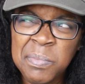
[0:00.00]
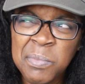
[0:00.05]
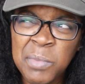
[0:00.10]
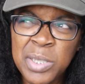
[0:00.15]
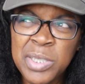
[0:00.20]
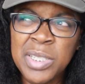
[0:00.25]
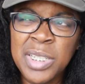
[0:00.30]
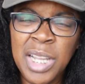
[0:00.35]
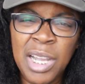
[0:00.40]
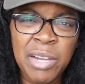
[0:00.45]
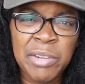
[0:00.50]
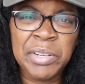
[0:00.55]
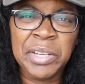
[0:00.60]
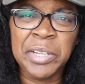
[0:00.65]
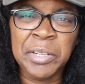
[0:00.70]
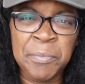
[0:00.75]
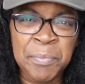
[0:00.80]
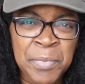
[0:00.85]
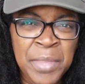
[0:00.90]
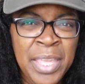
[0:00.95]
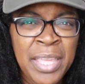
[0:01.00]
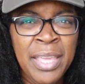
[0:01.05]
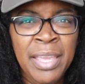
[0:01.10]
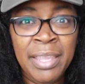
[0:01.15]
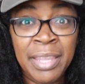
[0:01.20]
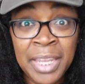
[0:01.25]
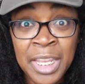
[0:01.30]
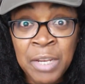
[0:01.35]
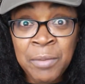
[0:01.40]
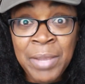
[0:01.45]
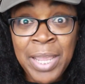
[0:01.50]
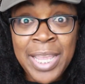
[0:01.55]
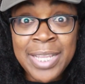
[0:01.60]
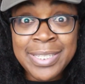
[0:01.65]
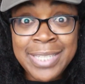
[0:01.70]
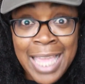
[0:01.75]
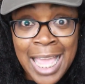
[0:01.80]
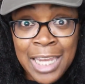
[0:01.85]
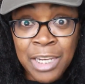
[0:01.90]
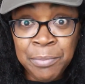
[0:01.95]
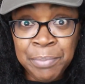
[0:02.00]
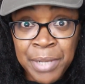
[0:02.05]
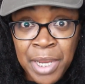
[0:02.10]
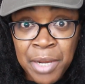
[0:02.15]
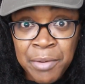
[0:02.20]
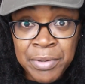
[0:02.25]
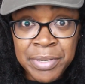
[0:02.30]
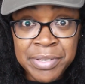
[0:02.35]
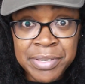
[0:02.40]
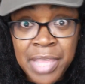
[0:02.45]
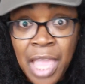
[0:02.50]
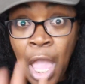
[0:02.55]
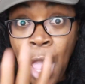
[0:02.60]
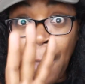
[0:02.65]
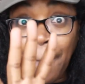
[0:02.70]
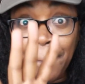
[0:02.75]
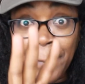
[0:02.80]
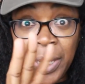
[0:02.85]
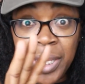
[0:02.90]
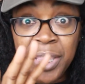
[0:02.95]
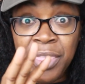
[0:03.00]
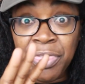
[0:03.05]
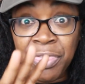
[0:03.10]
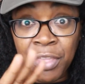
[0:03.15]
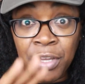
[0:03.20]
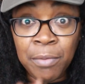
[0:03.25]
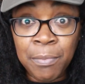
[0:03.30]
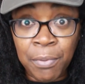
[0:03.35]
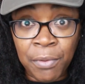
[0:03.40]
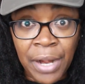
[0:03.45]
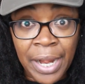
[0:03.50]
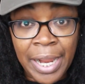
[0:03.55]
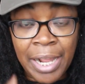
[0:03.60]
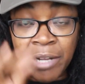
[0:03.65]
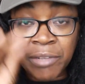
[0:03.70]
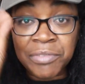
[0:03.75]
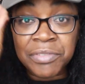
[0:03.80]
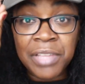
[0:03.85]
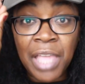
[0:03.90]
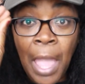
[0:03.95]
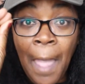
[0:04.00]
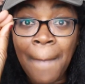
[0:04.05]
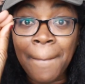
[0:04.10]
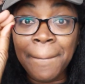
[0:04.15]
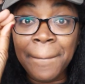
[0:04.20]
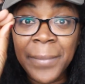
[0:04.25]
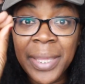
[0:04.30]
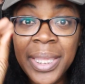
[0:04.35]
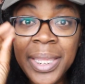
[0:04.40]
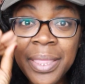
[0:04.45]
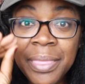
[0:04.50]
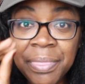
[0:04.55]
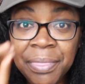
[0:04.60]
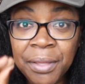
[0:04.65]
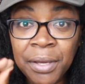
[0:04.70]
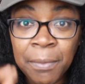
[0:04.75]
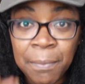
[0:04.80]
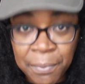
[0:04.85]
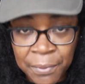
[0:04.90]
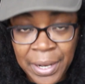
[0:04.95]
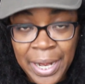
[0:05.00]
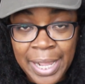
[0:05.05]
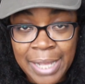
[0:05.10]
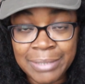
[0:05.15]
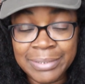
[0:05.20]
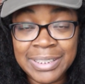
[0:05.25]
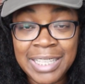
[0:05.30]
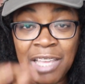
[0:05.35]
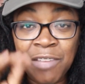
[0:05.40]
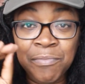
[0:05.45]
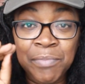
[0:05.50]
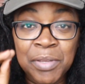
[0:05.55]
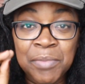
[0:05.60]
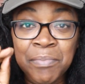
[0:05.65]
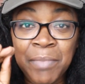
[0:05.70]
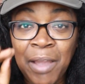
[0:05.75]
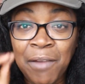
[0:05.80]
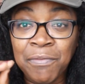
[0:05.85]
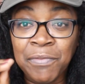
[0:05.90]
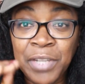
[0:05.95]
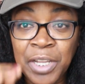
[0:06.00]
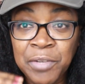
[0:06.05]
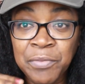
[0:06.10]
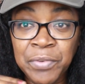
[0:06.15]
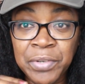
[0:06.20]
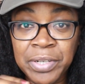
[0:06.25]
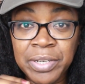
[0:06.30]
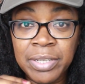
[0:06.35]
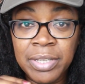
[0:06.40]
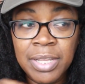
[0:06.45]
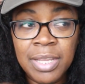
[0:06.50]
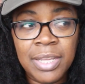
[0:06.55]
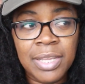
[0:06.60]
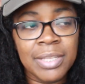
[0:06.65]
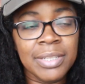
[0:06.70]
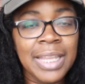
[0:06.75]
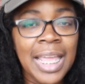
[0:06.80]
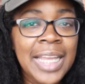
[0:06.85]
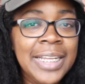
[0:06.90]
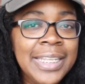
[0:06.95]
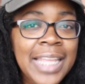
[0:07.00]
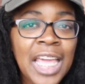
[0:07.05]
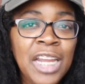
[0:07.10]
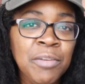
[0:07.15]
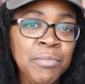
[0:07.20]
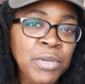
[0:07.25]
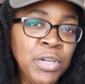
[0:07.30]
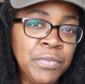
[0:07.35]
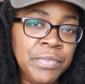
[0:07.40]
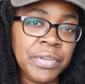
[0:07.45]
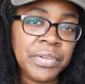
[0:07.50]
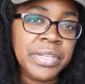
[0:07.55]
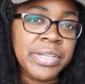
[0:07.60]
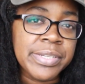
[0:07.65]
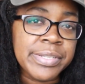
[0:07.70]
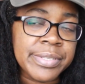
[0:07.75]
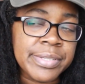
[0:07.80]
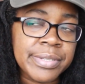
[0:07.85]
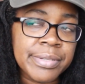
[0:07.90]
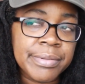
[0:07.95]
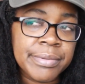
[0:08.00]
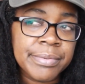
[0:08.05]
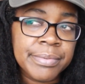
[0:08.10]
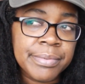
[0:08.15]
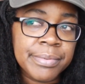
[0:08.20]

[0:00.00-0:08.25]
What you call them? Anyways, Tyler Perry's Meet the Browns. Meet the Browns have been my favorite. That's not a movie, is it?